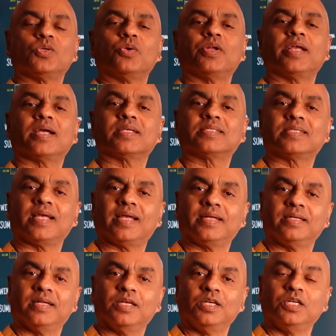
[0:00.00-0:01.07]
zodiac
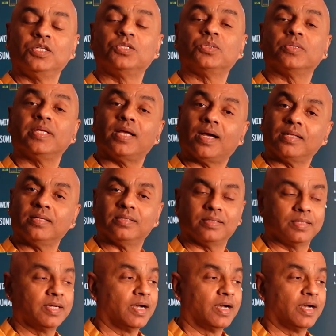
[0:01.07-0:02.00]
sign to the other.